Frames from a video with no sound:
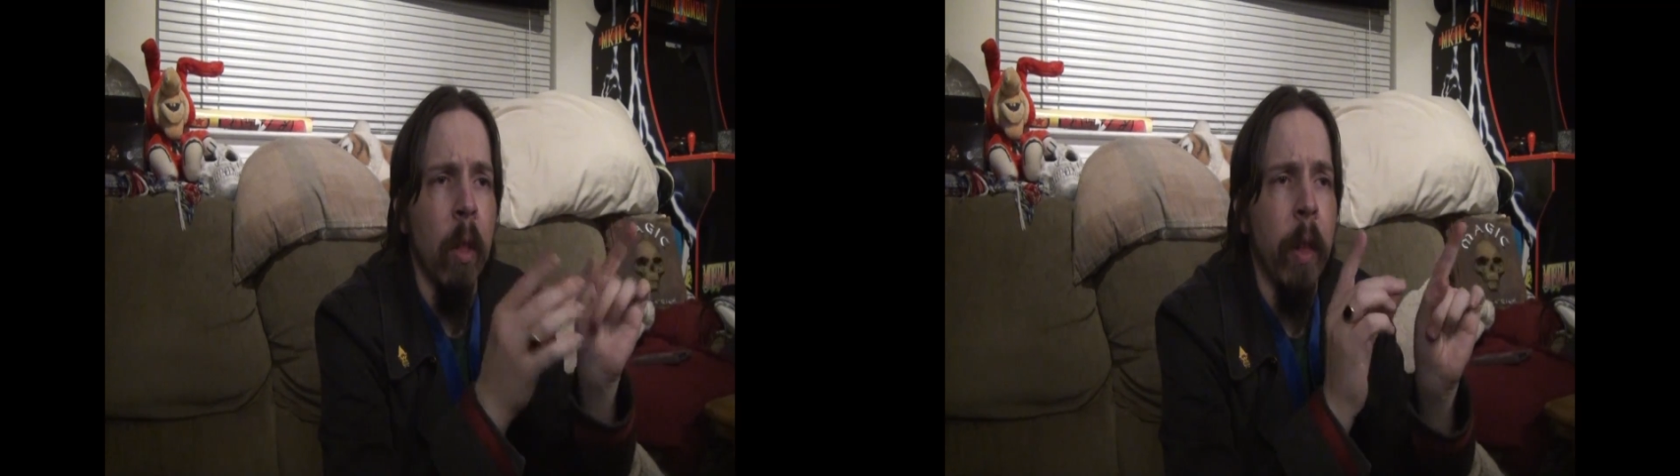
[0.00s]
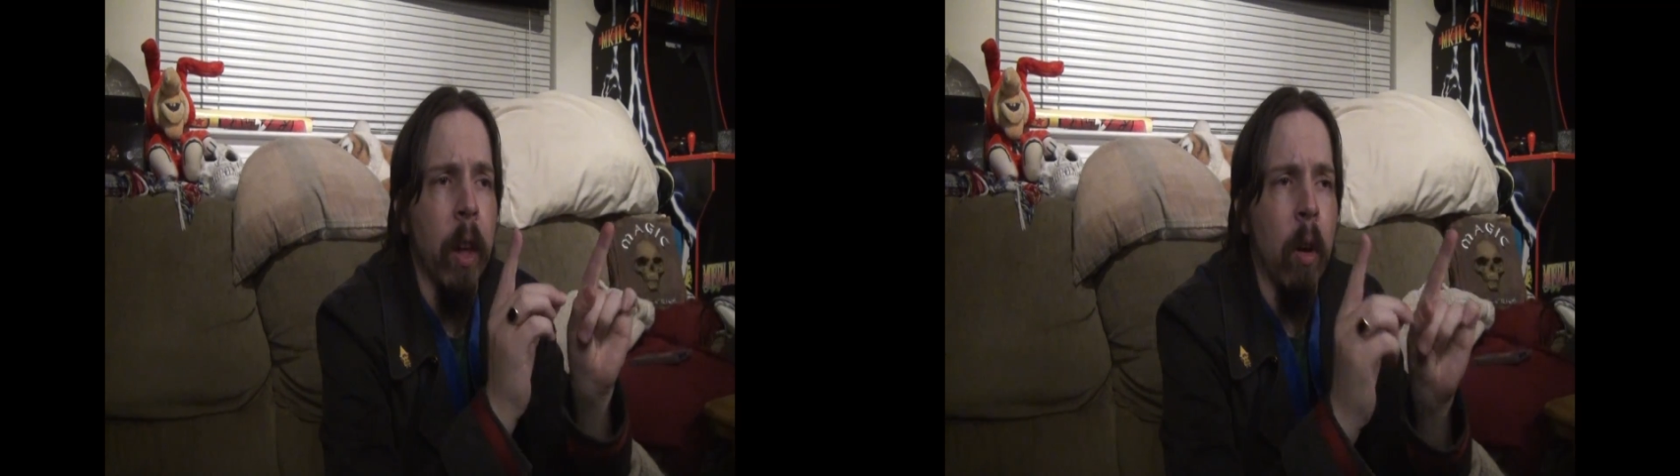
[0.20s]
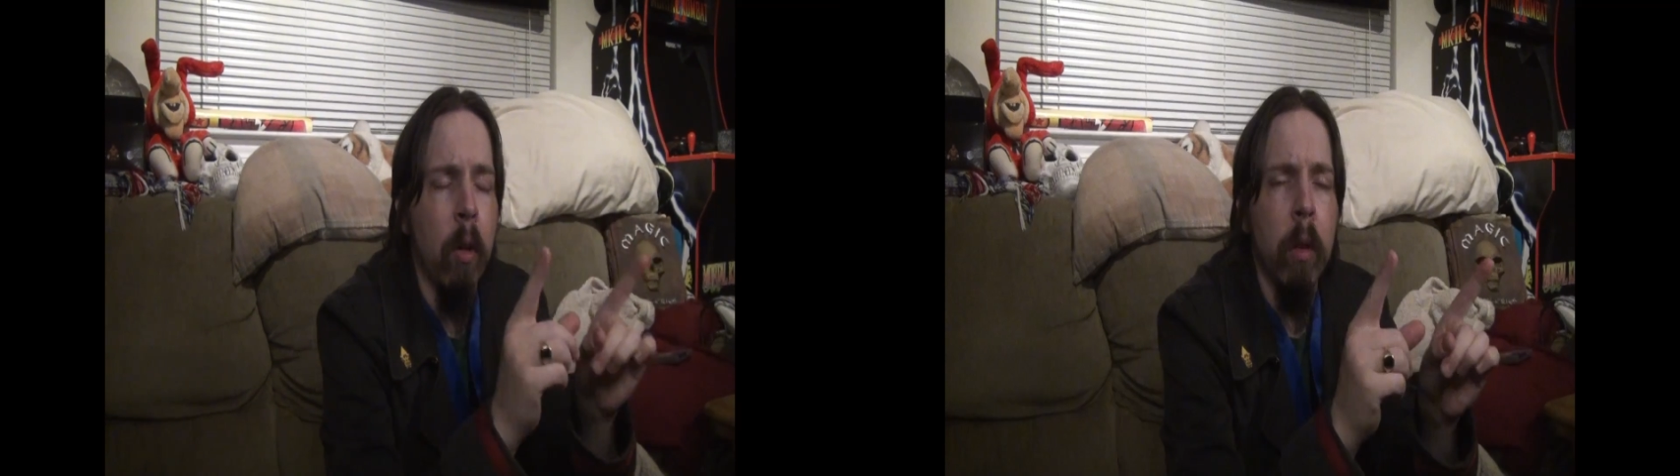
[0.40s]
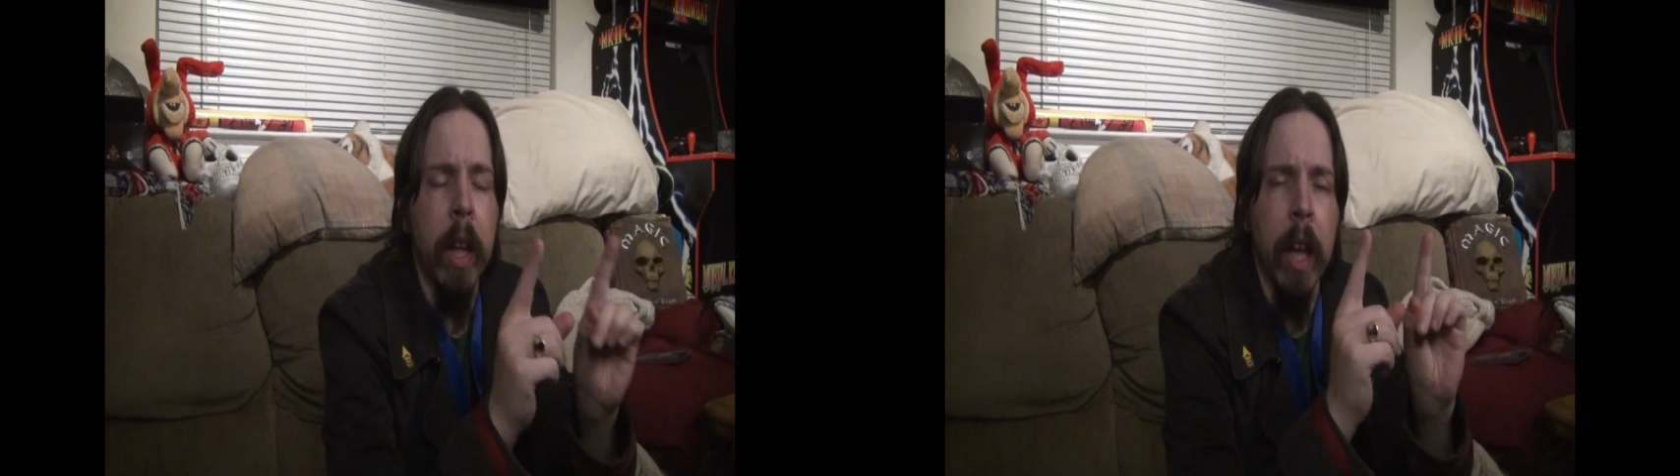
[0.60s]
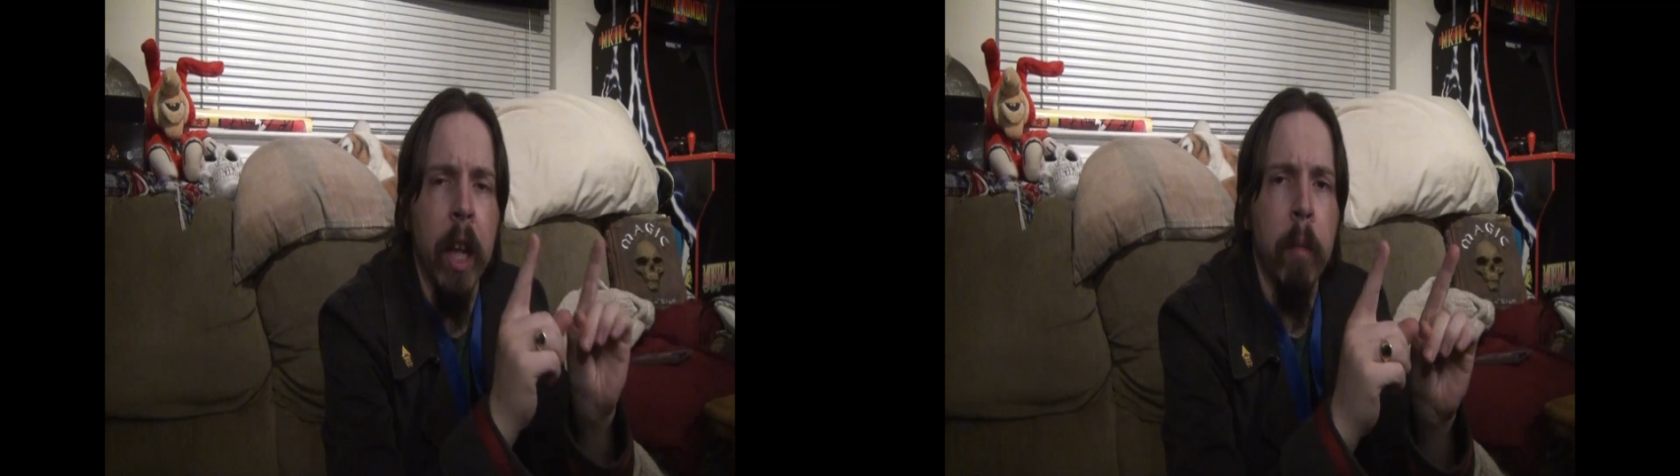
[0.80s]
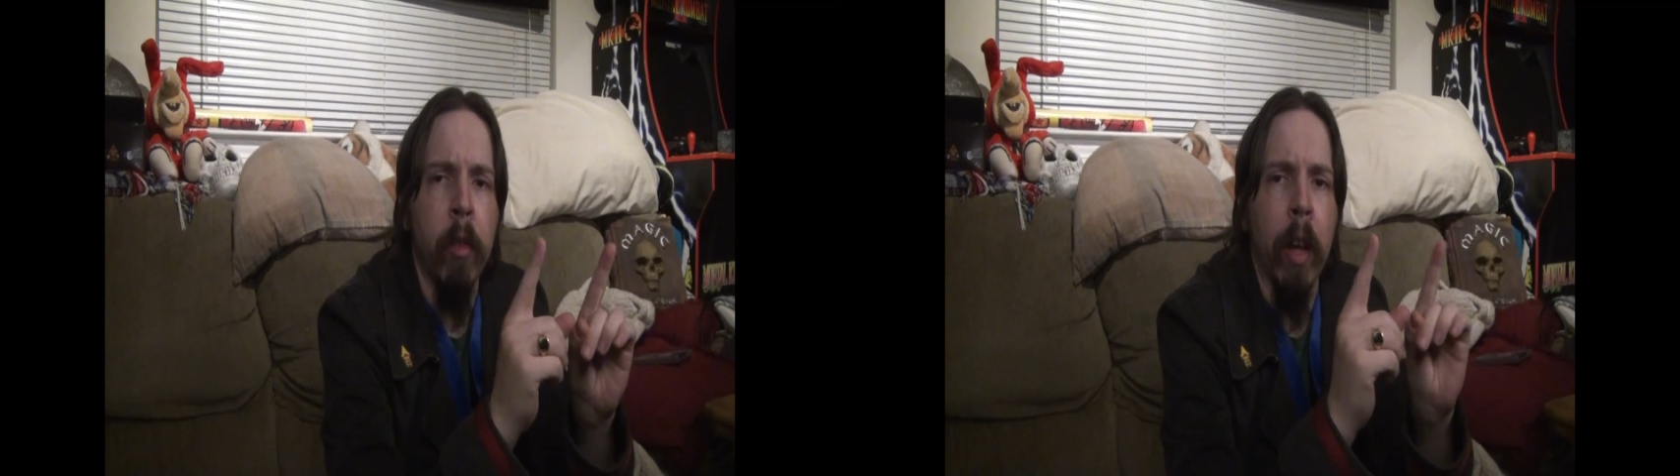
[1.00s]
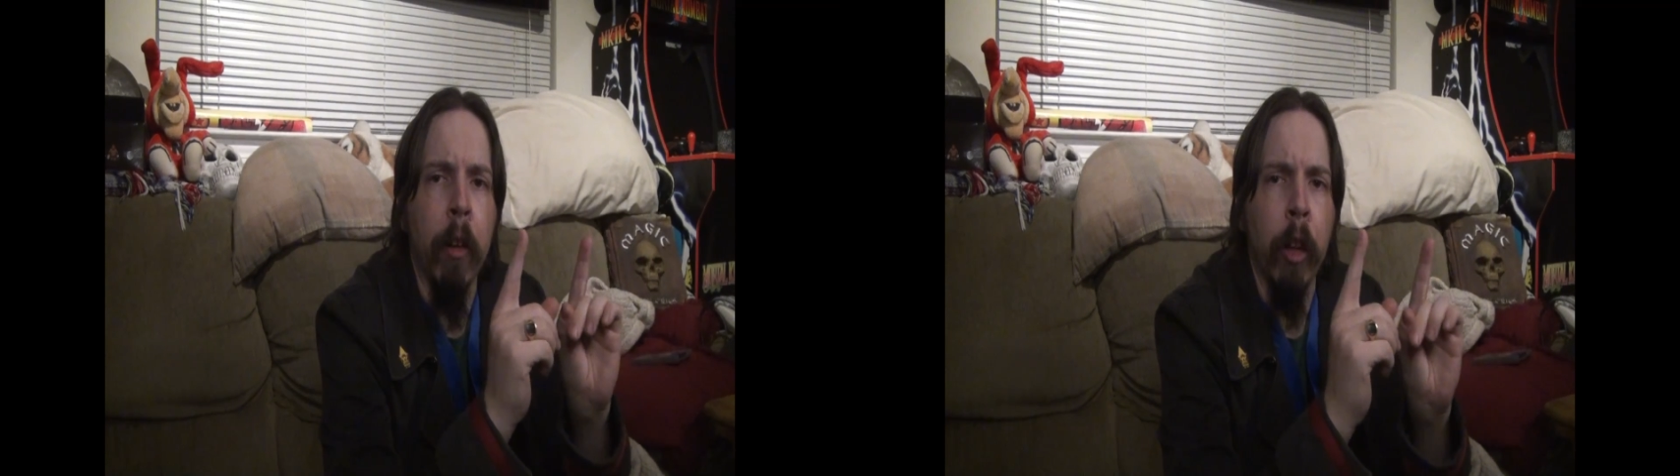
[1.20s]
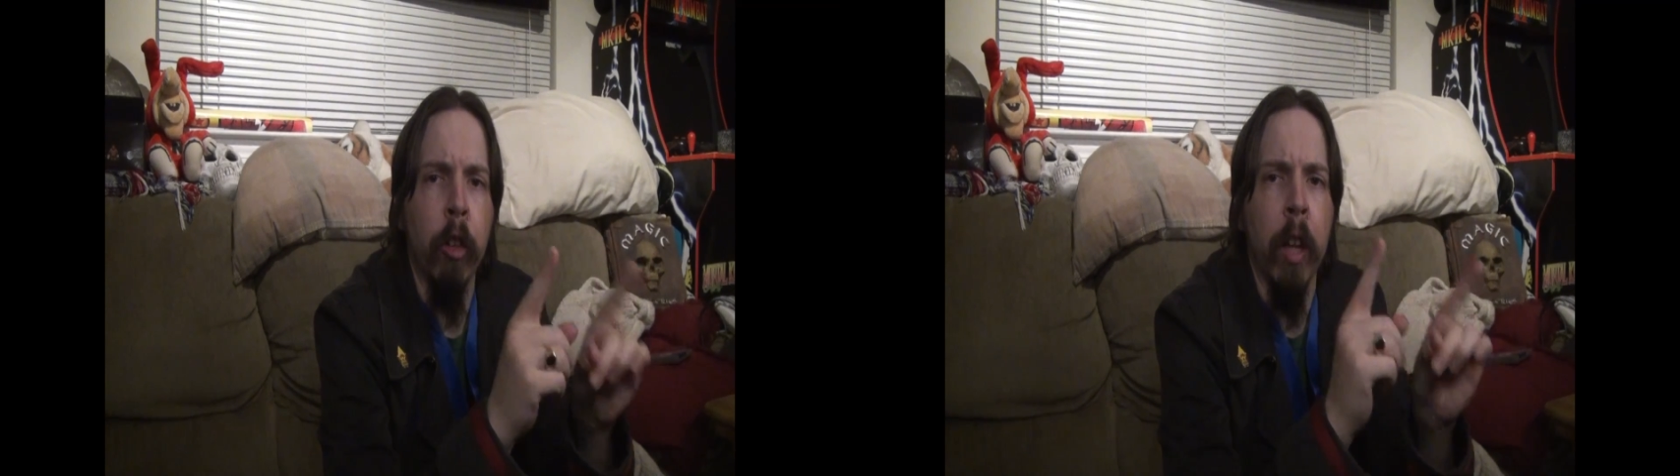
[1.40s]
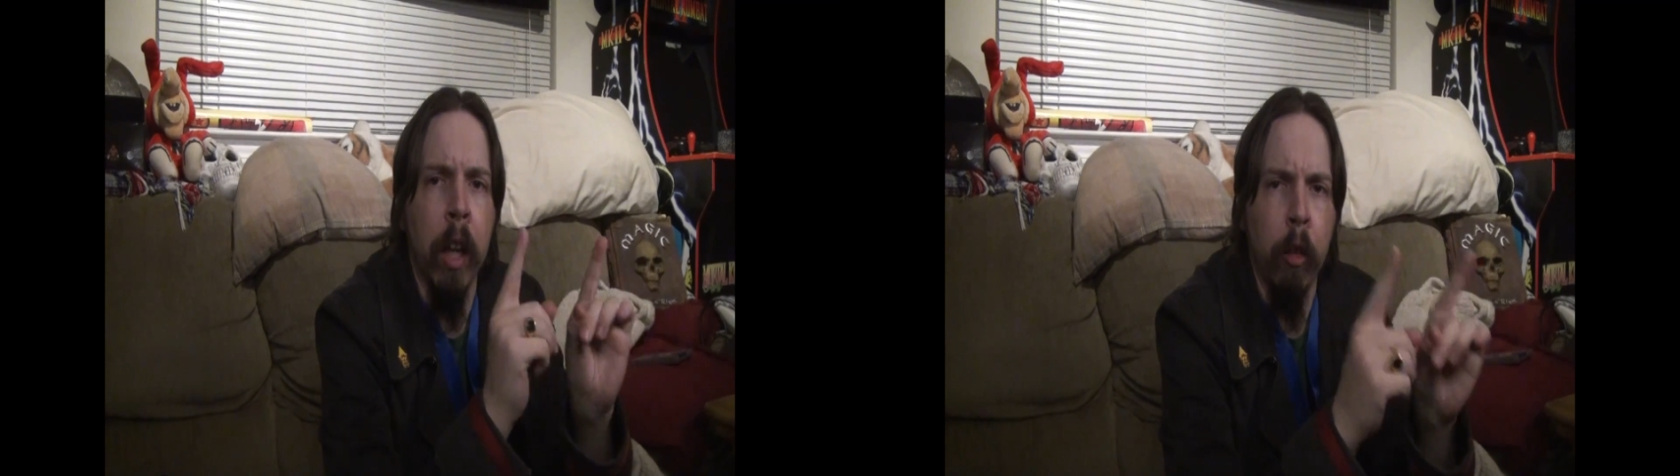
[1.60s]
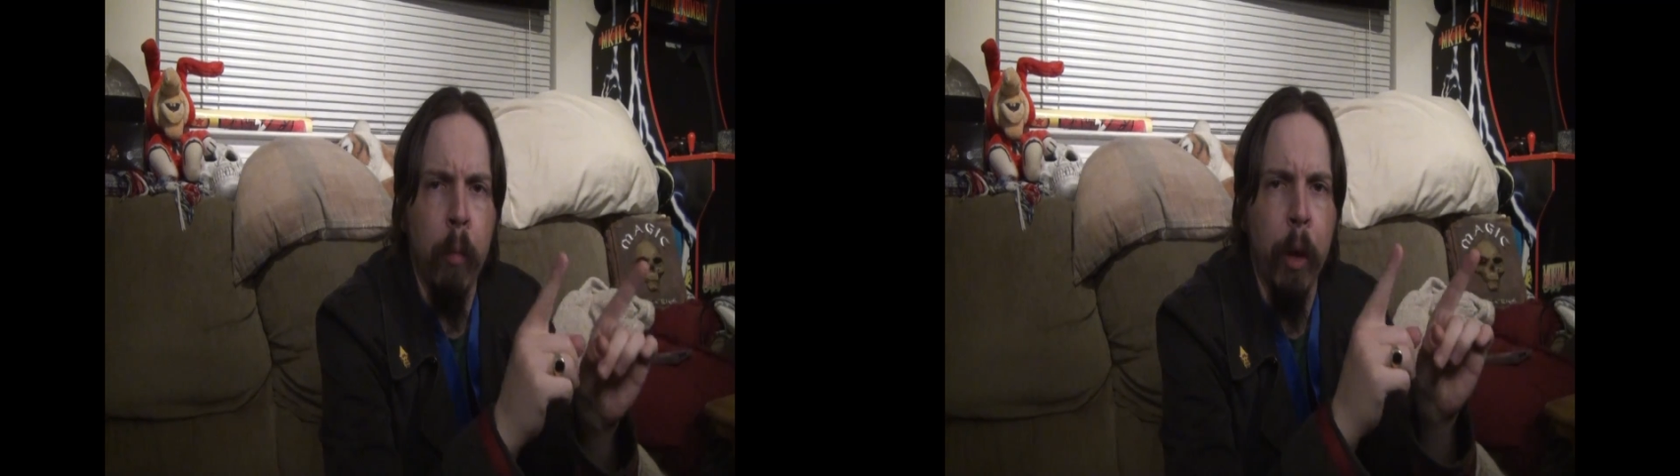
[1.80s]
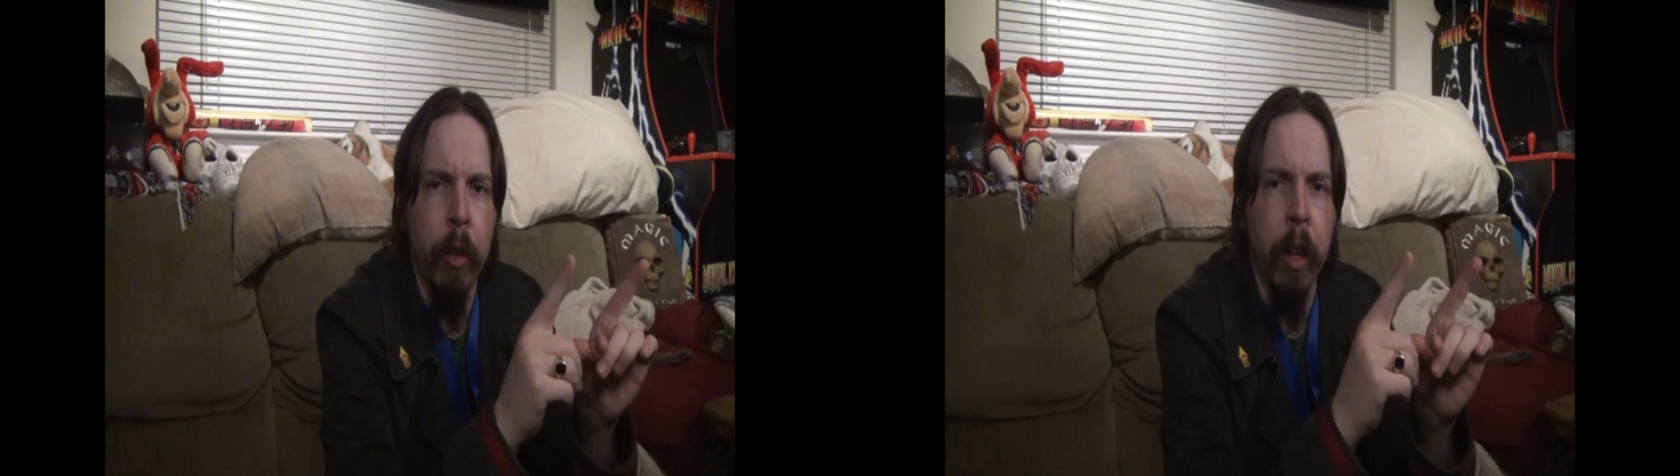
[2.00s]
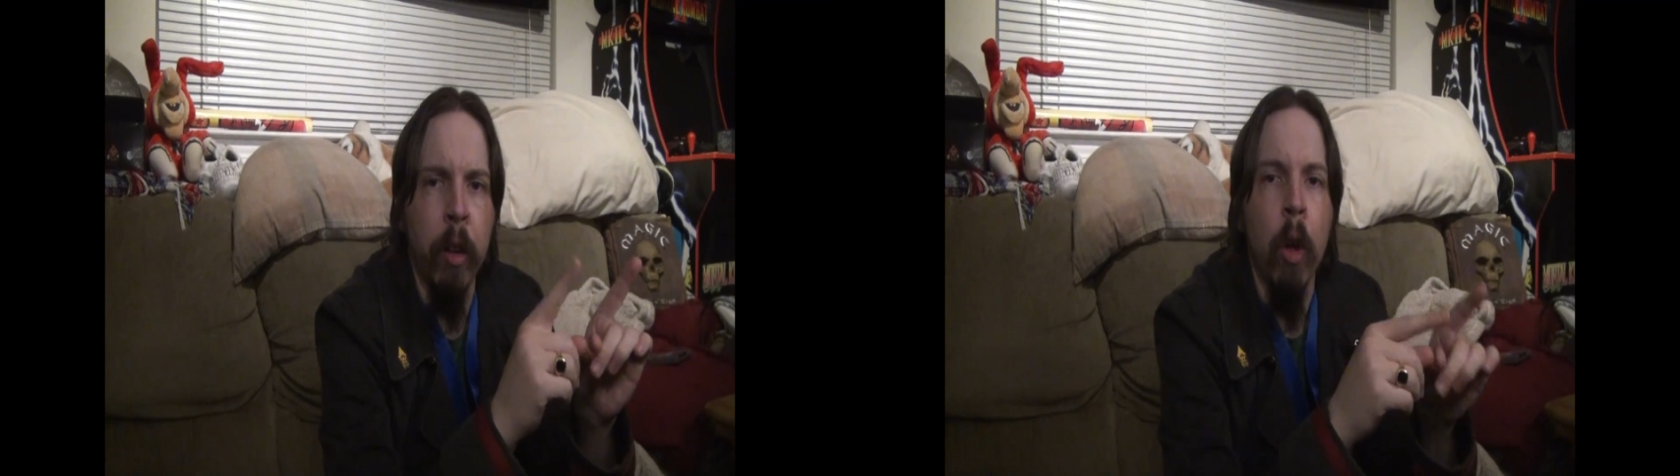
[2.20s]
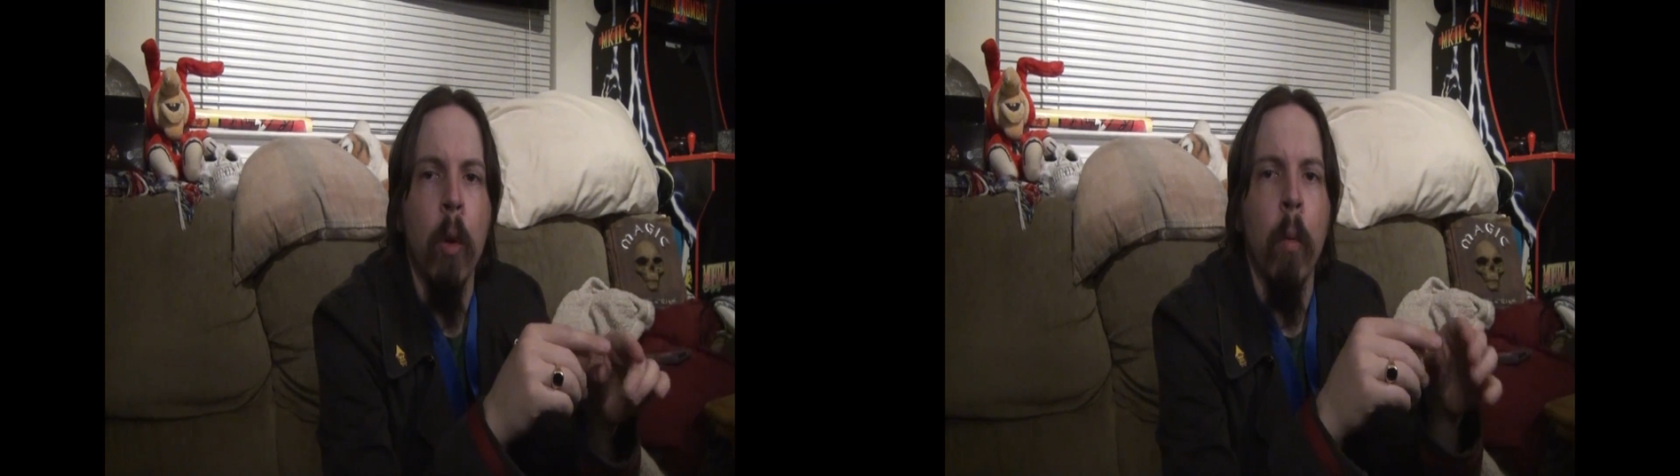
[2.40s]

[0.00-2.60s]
The only enemies I was actually kind of disappointed in